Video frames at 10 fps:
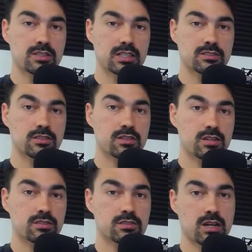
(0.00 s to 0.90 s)
executed and
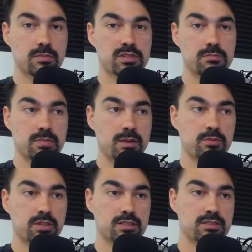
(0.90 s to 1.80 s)
also how much
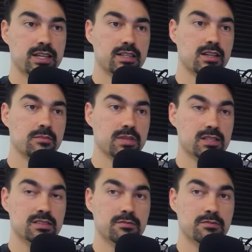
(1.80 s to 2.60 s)
memory is taken up because